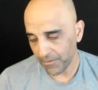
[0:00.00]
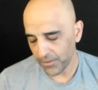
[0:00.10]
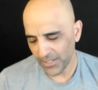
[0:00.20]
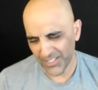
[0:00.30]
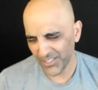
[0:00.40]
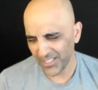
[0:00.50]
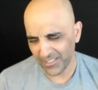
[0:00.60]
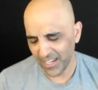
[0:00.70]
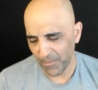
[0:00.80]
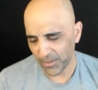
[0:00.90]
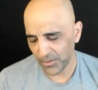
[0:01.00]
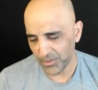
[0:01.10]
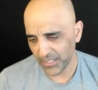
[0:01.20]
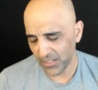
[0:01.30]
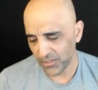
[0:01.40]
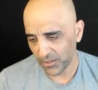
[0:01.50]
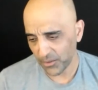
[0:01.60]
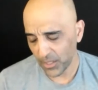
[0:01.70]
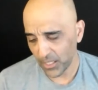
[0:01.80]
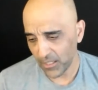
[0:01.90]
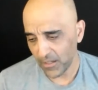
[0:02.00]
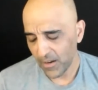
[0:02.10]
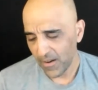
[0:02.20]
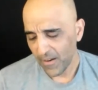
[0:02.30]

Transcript: there's actually chemicals that get secreted.